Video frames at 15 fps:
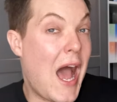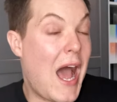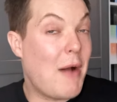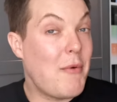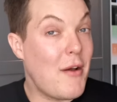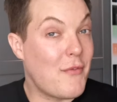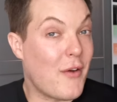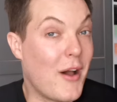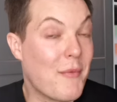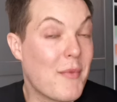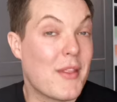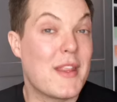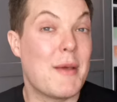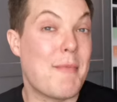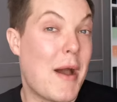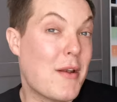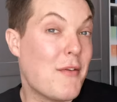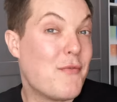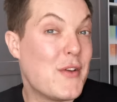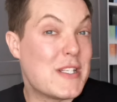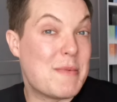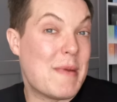However, the
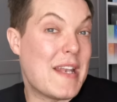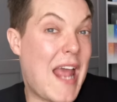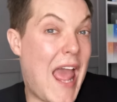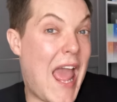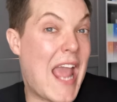amount of vitamin